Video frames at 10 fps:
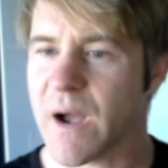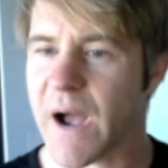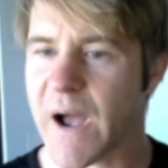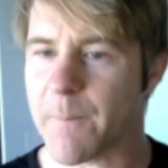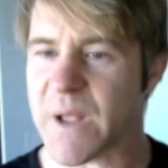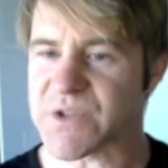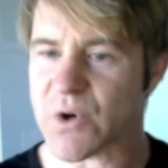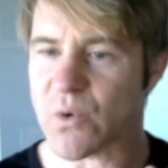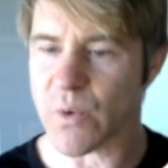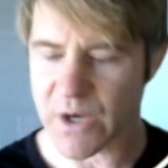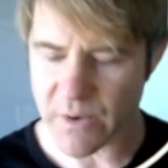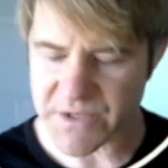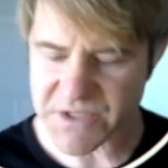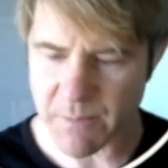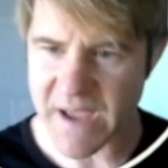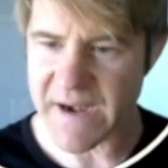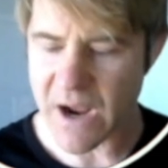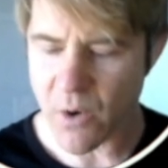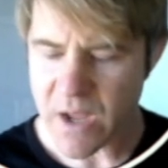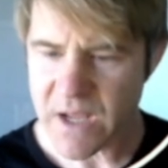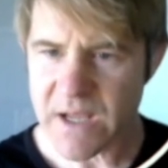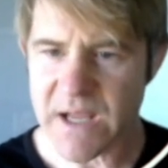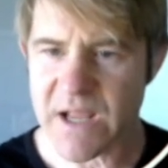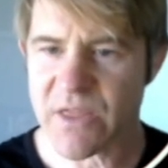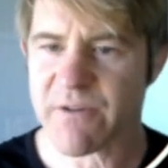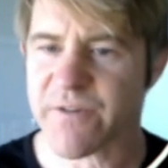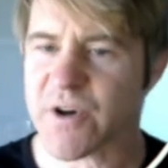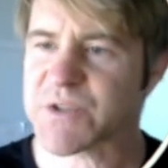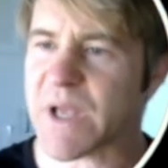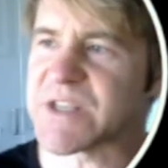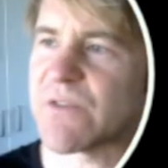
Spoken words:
And so we're going to run this command now. In the first place,